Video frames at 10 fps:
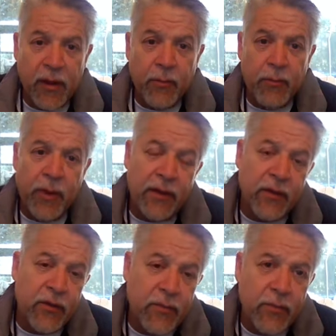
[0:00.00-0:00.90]
but
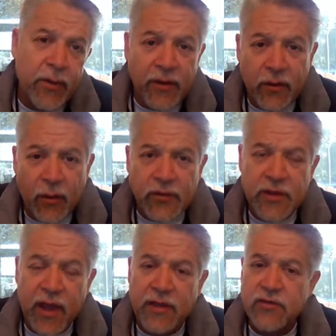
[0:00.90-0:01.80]
but those
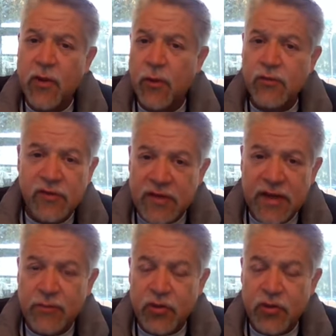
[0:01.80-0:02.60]
things don't seem